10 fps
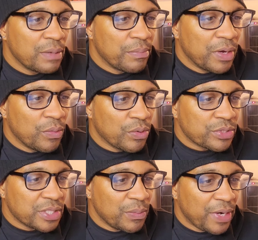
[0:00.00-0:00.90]
But we'll
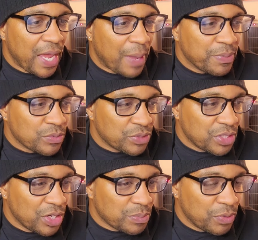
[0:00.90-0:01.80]
see what happens with
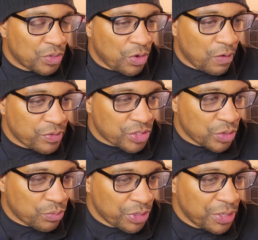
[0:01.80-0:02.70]
Terence Bud Crawford's
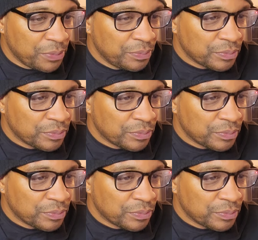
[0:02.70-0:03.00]
career.